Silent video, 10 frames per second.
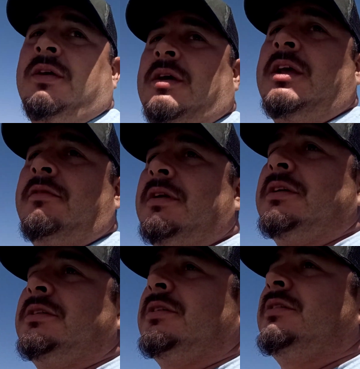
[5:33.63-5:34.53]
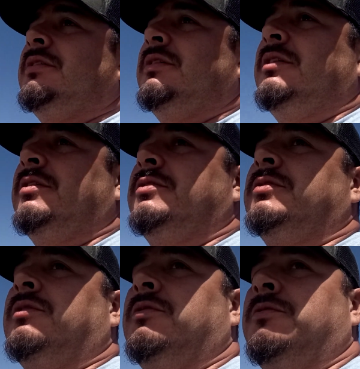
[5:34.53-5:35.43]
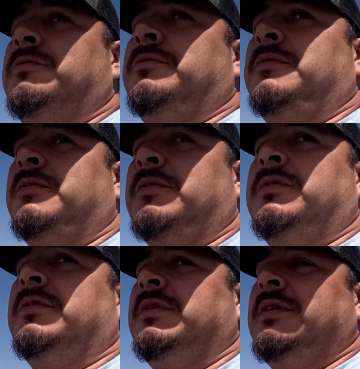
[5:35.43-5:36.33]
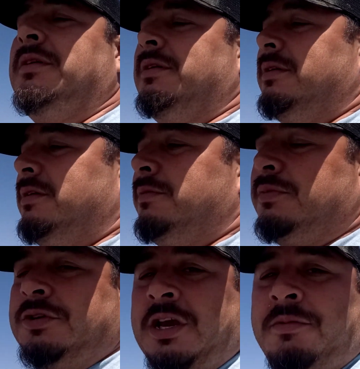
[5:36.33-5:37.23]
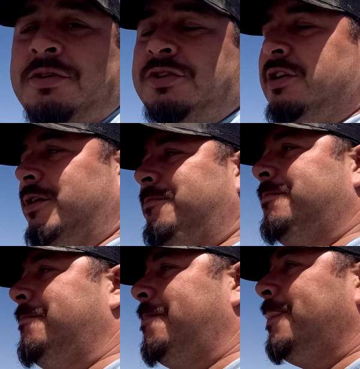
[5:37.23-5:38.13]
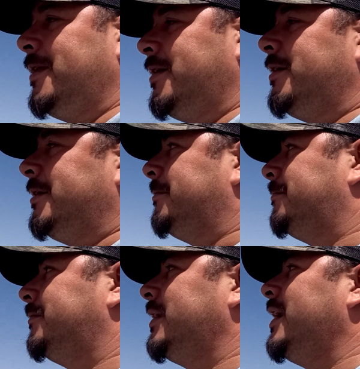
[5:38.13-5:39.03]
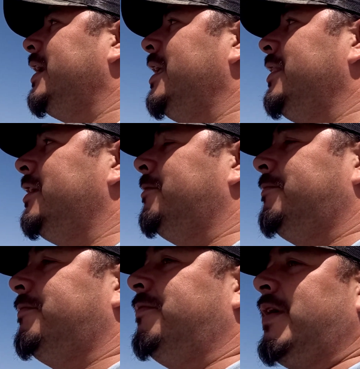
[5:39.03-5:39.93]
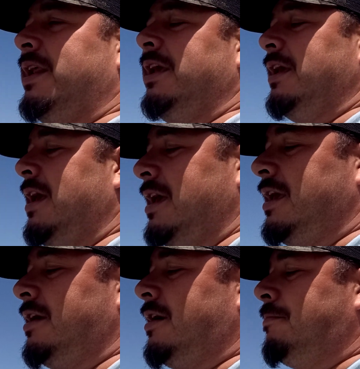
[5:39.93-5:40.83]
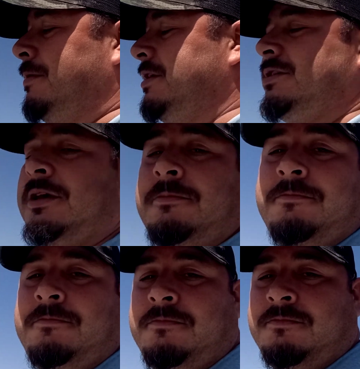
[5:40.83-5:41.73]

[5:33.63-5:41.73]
Anyways, so push came to shove. I ended up finding a PCM.